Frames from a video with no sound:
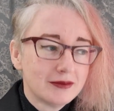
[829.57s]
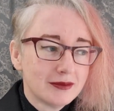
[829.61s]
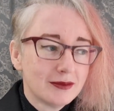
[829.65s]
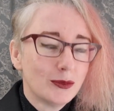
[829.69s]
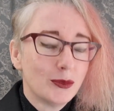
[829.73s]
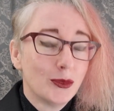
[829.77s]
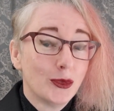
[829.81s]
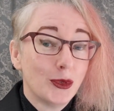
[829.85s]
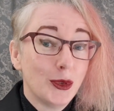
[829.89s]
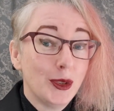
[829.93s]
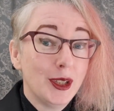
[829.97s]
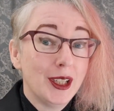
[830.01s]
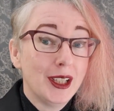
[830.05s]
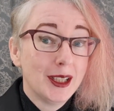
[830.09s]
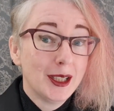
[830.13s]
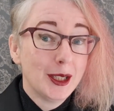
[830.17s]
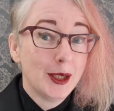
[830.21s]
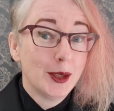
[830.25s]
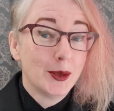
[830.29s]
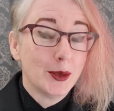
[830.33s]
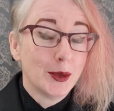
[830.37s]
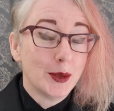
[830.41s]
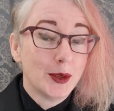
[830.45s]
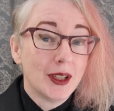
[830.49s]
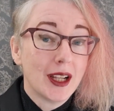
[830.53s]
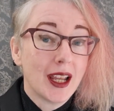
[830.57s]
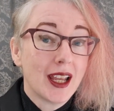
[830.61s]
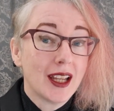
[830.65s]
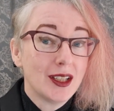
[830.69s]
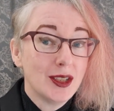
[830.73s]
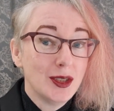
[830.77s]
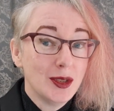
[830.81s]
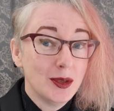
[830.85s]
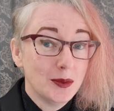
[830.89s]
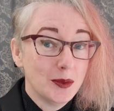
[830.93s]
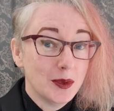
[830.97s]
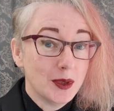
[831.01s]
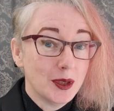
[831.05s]
really good
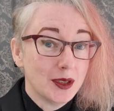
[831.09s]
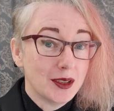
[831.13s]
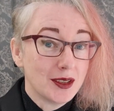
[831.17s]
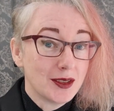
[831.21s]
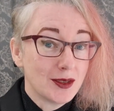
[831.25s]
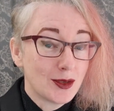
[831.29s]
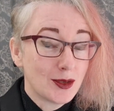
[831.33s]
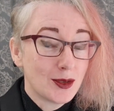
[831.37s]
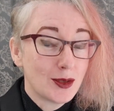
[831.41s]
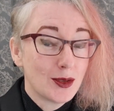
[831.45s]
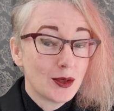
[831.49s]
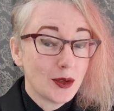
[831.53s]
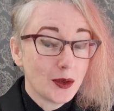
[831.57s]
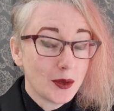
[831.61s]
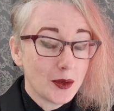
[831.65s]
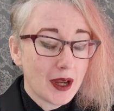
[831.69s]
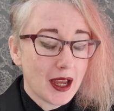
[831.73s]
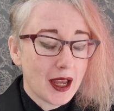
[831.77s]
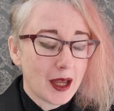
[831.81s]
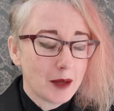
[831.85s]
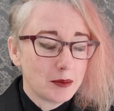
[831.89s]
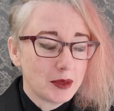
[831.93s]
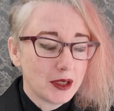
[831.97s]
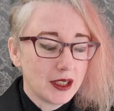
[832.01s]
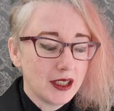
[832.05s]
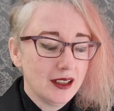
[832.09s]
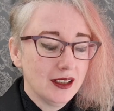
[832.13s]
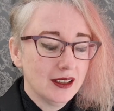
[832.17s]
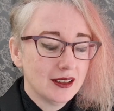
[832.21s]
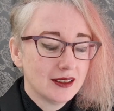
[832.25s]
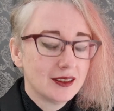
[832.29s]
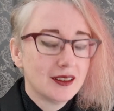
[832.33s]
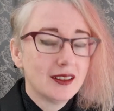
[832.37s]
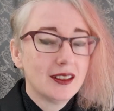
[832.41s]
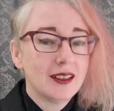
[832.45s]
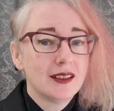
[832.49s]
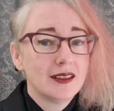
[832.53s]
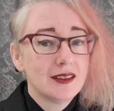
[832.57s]
and you were so happy?
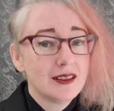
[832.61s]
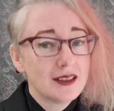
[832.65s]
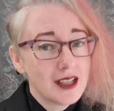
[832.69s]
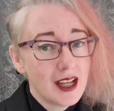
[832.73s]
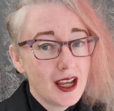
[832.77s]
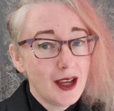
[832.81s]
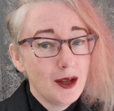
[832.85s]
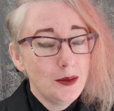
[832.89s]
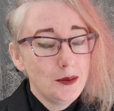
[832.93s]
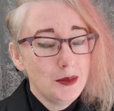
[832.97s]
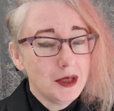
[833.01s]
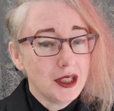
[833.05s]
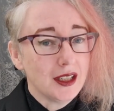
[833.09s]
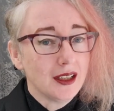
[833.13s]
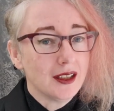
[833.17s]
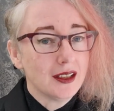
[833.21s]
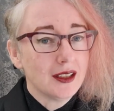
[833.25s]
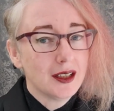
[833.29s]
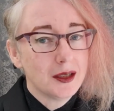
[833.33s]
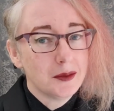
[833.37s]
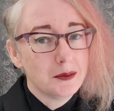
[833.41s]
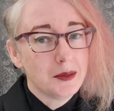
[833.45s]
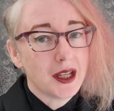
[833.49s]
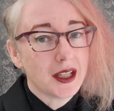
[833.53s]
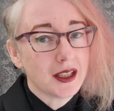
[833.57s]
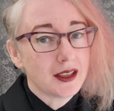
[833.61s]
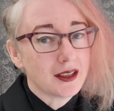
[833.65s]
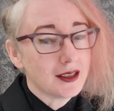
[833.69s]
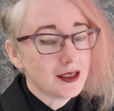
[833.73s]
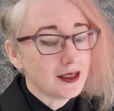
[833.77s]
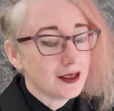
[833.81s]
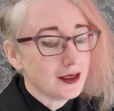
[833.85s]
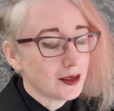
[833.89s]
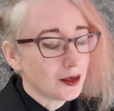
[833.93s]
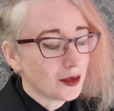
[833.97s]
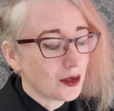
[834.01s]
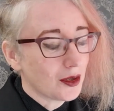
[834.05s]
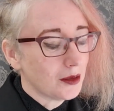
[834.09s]
Tell me about it
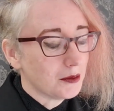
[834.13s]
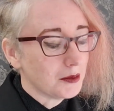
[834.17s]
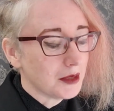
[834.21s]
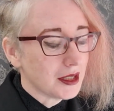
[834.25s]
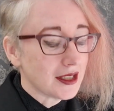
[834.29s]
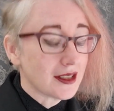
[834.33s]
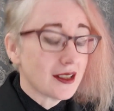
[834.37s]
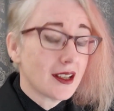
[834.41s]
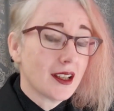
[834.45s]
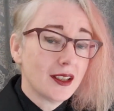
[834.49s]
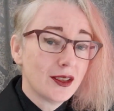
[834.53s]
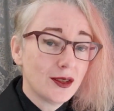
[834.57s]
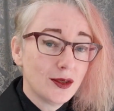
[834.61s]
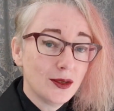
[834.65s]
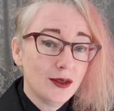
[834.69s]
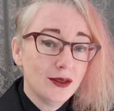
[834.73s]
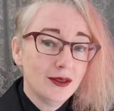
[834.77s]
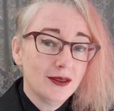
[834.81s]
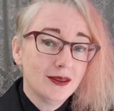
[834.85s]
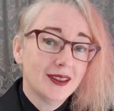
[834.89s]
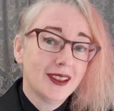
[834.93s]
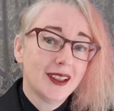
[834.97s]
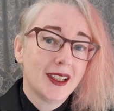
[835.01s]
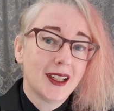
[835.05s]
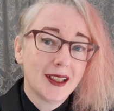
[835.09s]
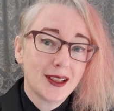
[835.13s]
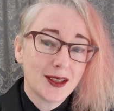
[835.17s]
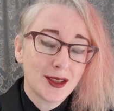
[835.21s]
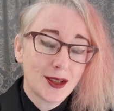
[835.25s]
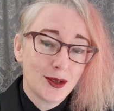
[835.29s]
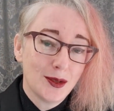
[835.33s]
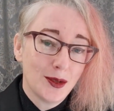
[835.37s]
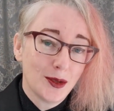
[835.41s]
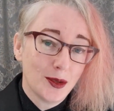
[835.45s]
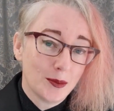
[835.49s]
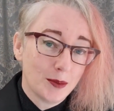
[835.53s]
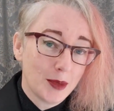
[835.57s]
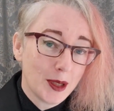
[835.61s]
in the comments. I do like to
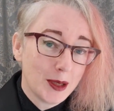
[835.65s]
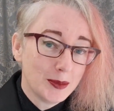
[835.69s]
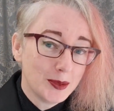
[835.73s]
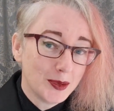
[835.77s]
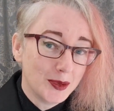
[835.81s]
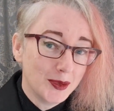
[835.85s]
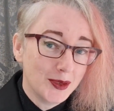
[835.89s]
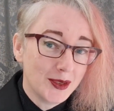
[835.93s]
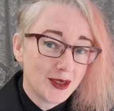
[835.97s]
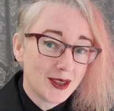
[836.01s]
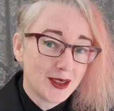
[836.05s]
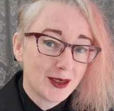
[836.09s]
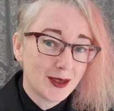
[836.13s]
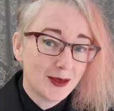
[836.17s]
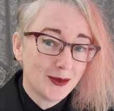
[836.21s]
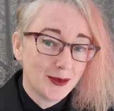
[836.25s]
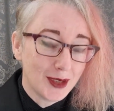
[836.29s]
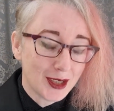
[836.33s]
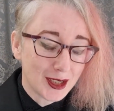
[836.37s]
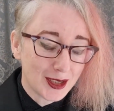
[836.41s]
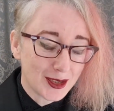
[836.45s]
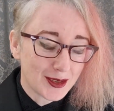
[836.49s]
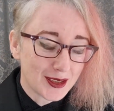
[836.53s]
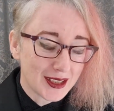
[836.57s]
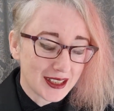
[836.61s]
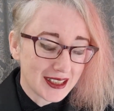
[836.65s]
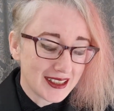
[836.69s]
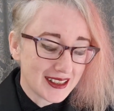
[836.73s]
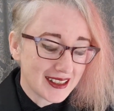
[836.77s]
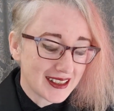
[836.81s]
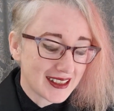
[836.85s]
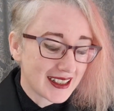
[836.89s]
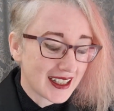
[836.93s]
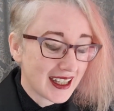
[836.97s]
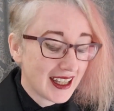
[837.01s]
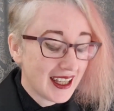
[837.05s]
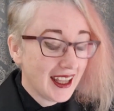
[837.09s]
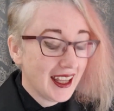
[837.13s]
know people's victories.